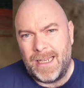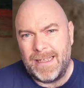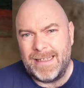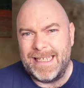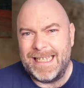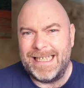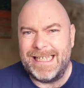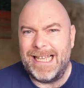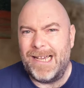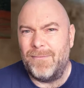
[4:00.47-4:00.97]
I
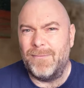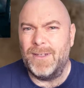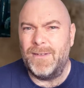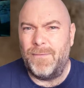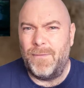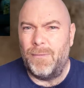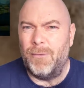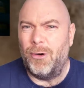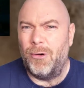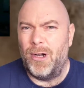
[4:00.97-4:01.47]
think that was
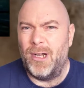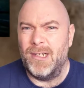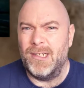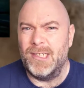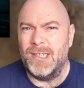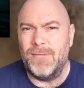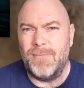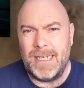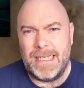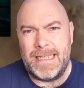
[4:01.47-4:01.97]
from
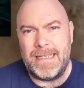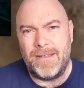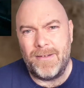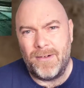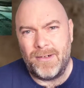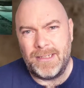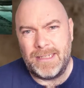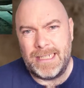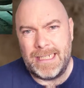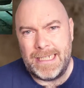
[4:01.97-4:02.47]
around
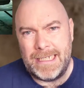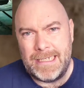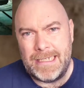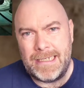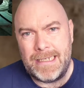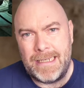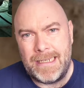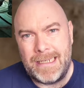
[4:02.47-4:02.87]
2013.